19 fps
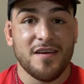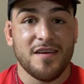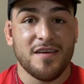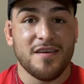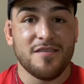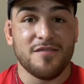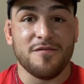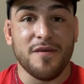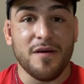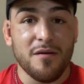
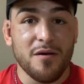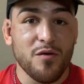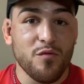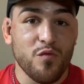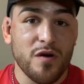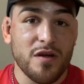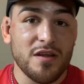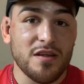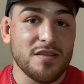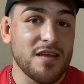He's very
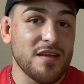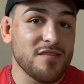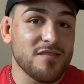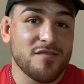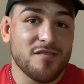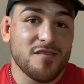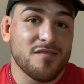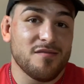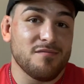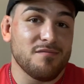witty, that's
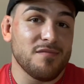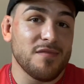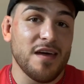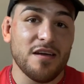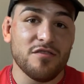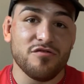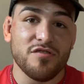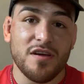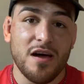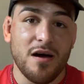just
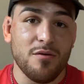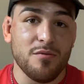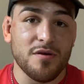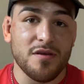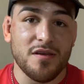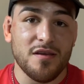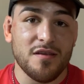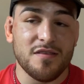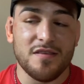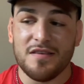naturally how
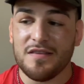he is.